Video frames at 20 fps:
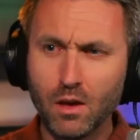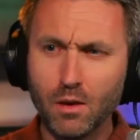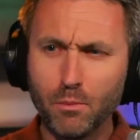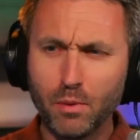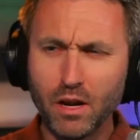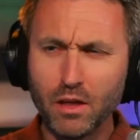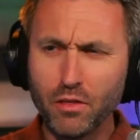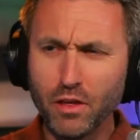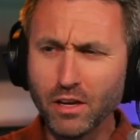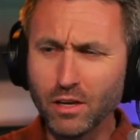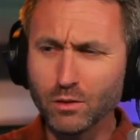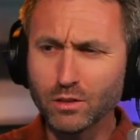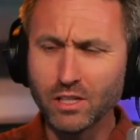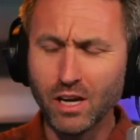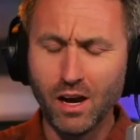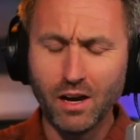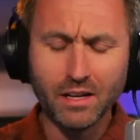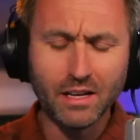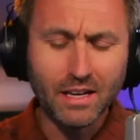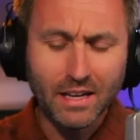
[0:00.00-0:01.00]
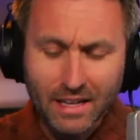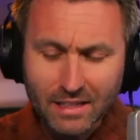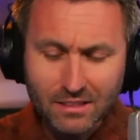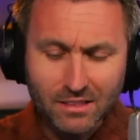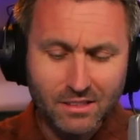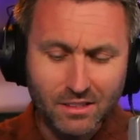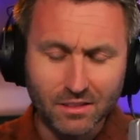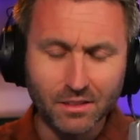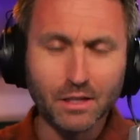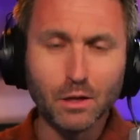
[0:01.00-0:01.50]
But I think Ohtani
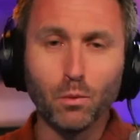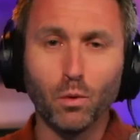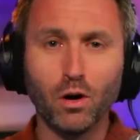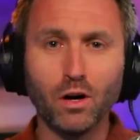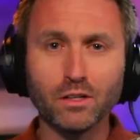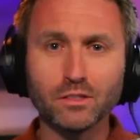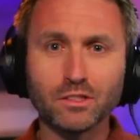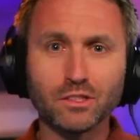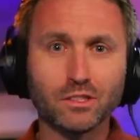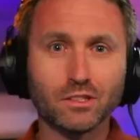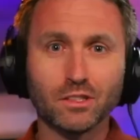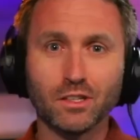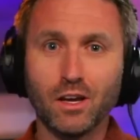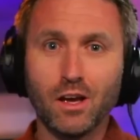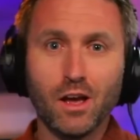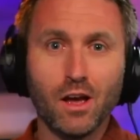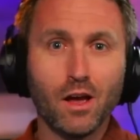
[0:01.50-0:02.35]
instantly wants